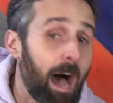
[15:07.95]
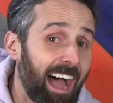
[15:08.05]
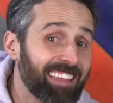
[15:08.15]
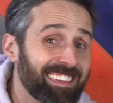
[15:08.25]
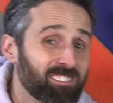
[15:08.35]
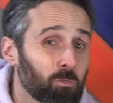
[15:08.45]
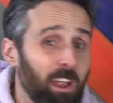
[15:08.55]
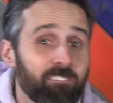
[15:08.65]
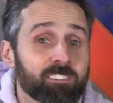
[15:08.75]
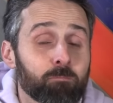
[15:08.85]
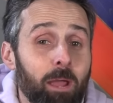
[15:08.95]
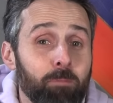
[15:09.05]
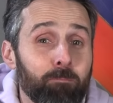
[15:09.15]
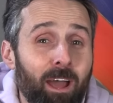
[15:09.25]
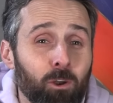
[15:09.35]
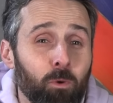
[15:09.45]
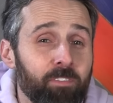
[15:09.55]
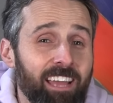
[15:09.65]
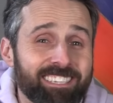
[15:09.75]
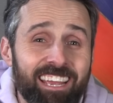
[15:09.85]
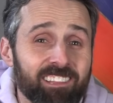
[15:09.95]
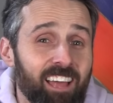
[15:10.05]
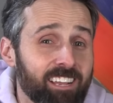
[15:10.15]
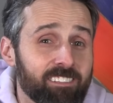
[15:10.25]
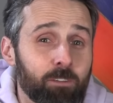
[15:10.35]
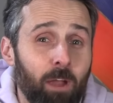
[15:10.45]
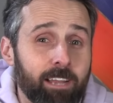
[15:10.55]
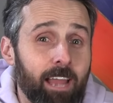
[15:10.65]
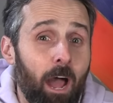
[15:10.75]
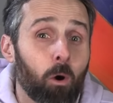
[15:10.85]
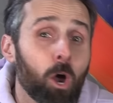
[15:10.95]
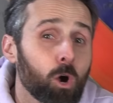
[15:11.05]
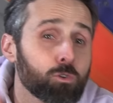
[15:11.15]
I think the Ravens might be better with Isaiah Likely right now,